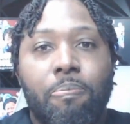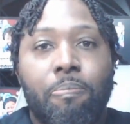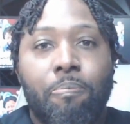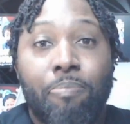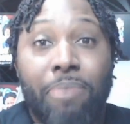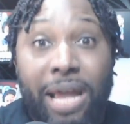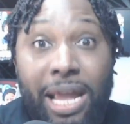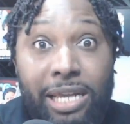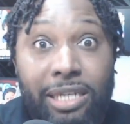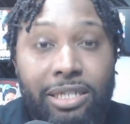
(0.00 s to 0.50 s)

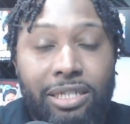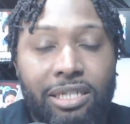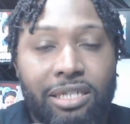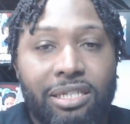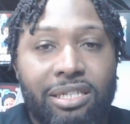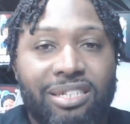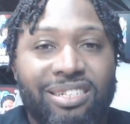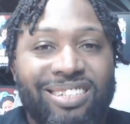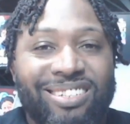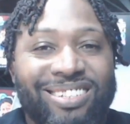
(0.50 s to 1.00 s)

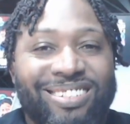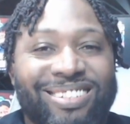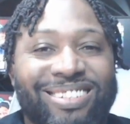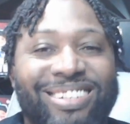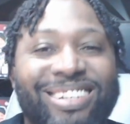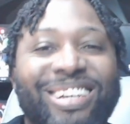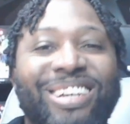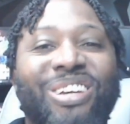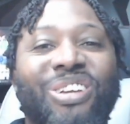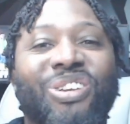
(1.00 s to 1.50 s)
patience
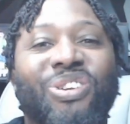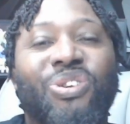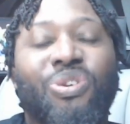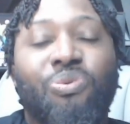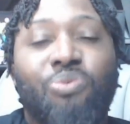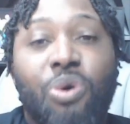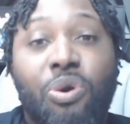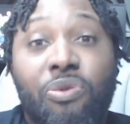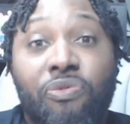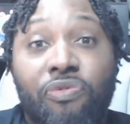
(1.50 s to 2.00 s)
to
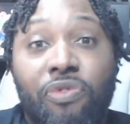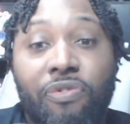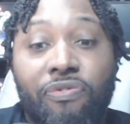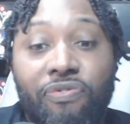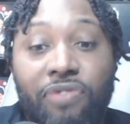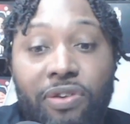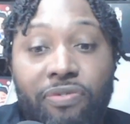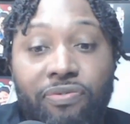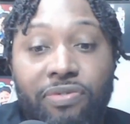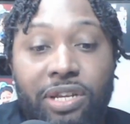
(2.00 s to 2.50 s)
work for
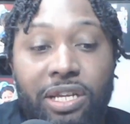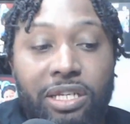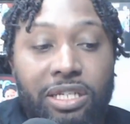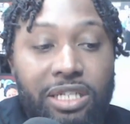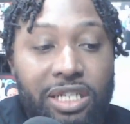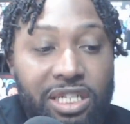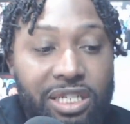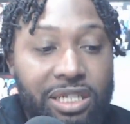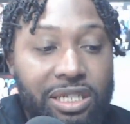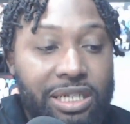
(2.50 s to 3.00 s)
50,
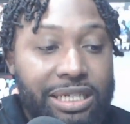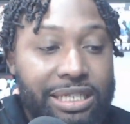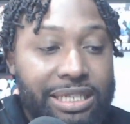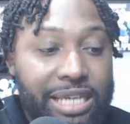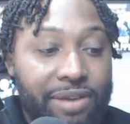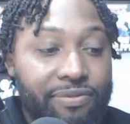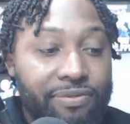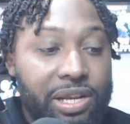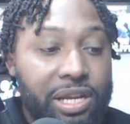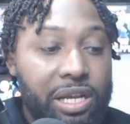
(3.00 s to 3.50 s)
60,
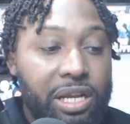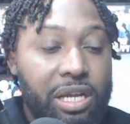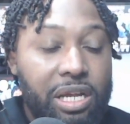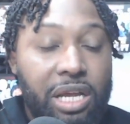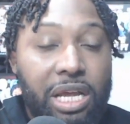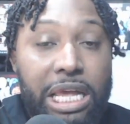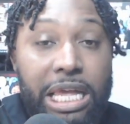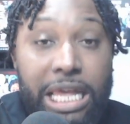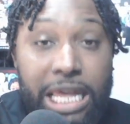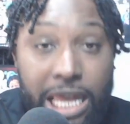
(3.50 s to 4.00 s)
70
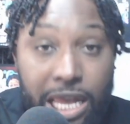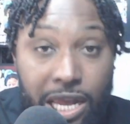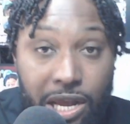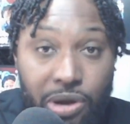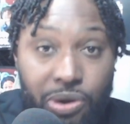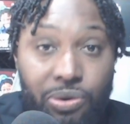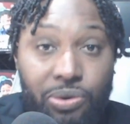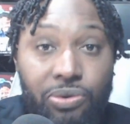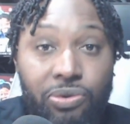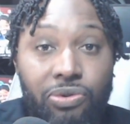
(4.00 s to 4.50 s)

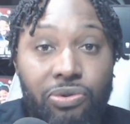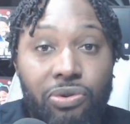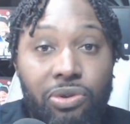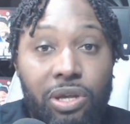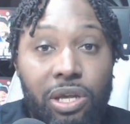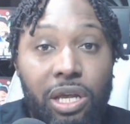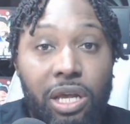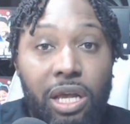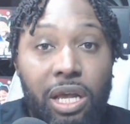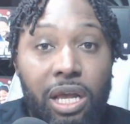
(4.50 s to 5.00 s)
years
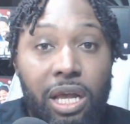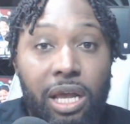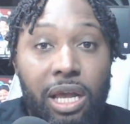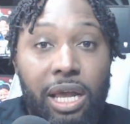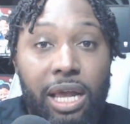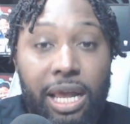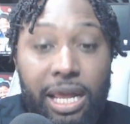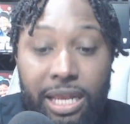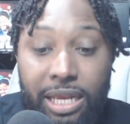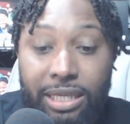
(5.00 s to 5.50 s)

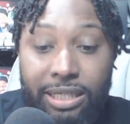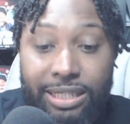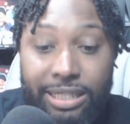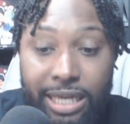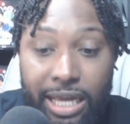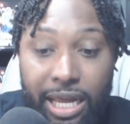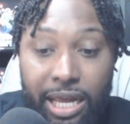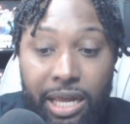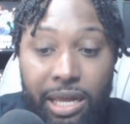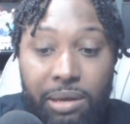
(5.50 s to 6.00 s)
in the
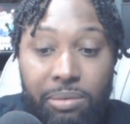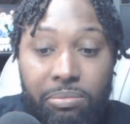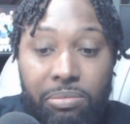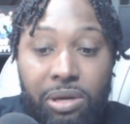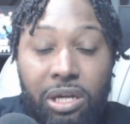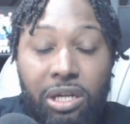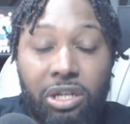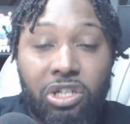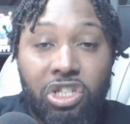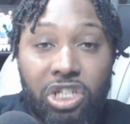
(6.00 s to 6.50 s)
same
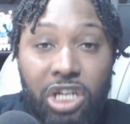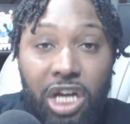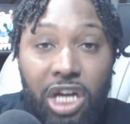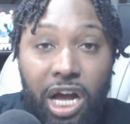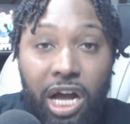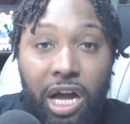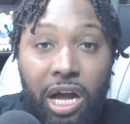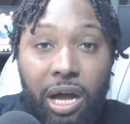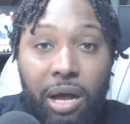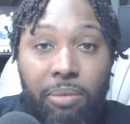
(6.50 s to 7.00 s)

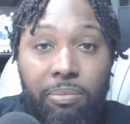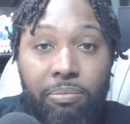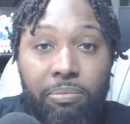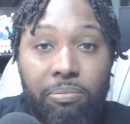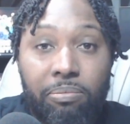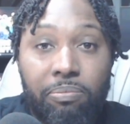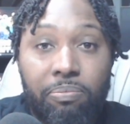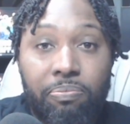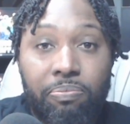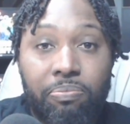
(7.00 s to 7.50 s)
job
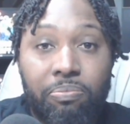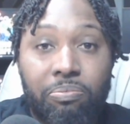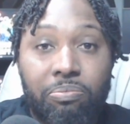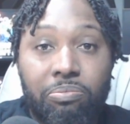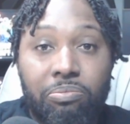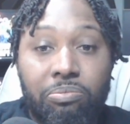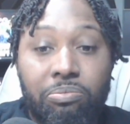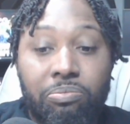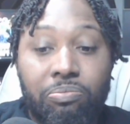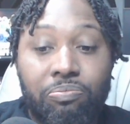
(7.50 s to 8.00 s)

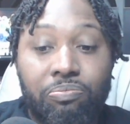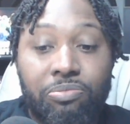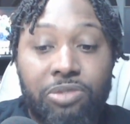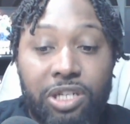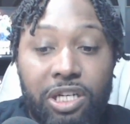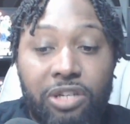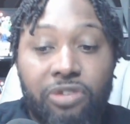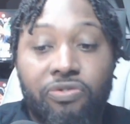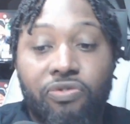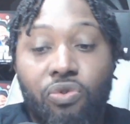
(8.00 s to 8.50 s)

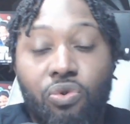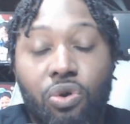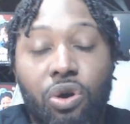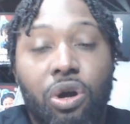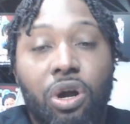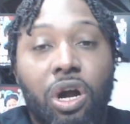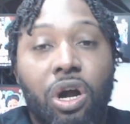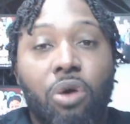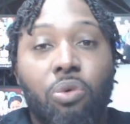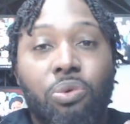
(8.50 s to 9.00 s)
just for
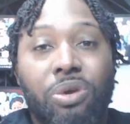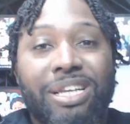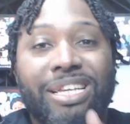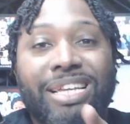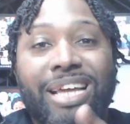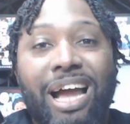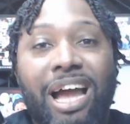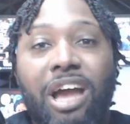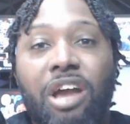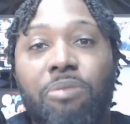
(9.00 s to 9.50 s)
a
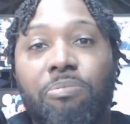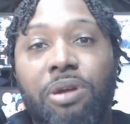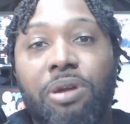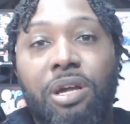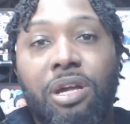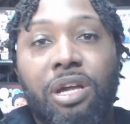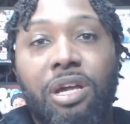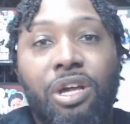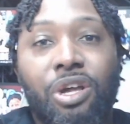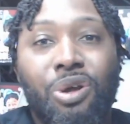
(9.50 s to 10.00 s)
retirement.
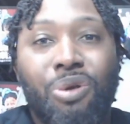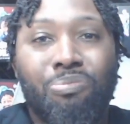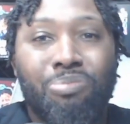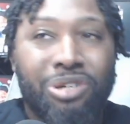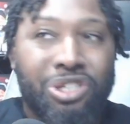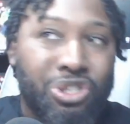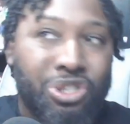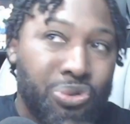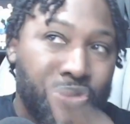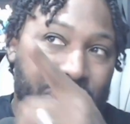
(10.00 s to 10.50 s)

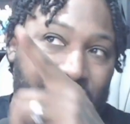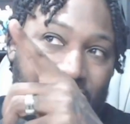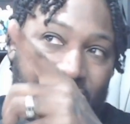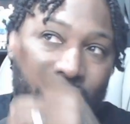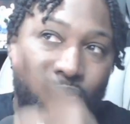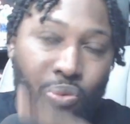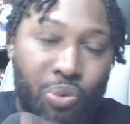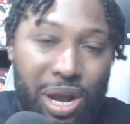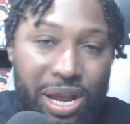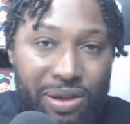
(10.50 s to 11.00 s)
But you
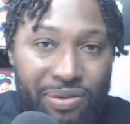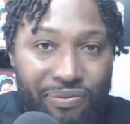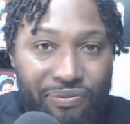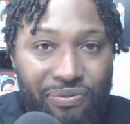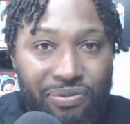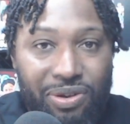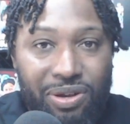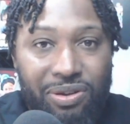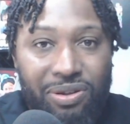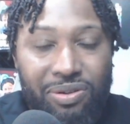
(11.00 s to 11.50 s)
can't wait
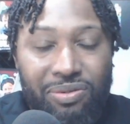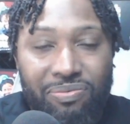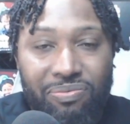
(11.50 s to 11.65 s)
for